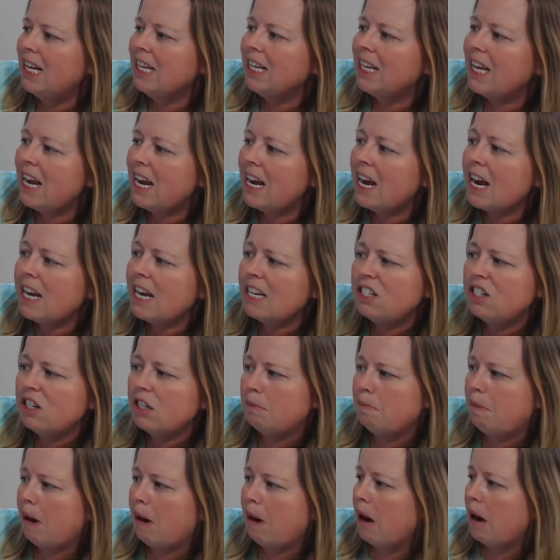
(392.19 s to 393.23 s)
Can't I
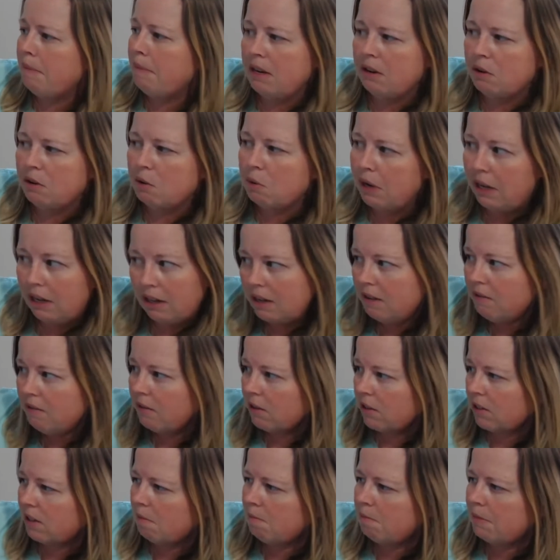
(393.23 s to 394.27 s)
just pop in quickly
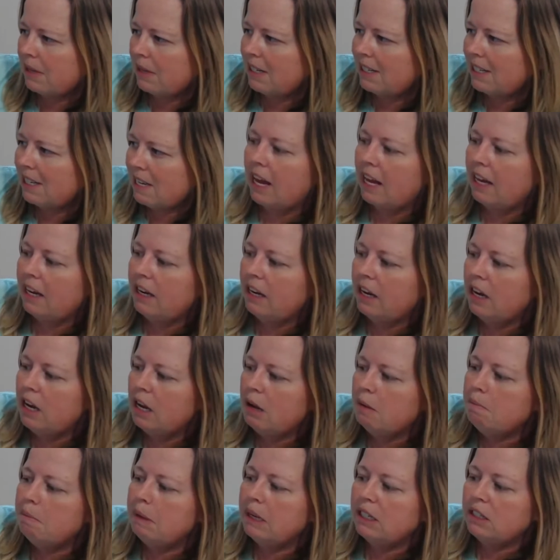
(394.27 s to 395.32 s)
for something to eat?
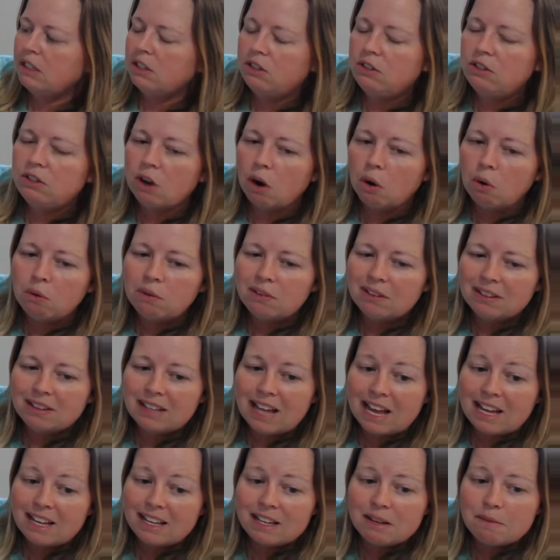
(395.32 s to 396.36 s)
But don't
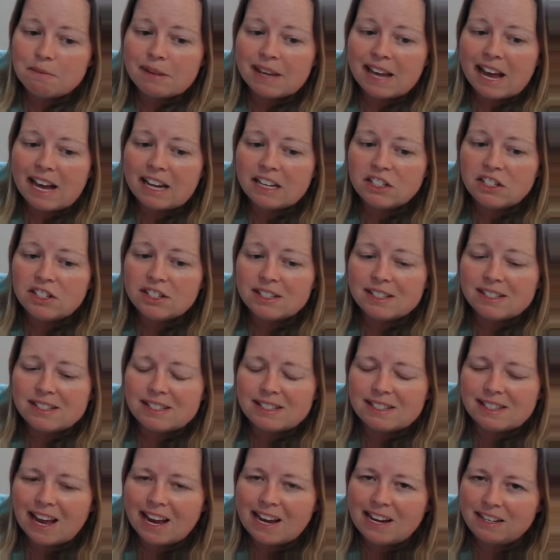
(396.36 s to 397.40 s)
let him catch
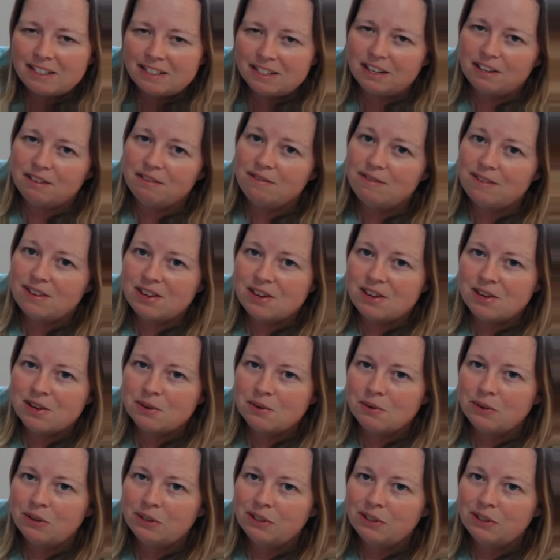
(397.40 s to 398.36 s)
sight of you."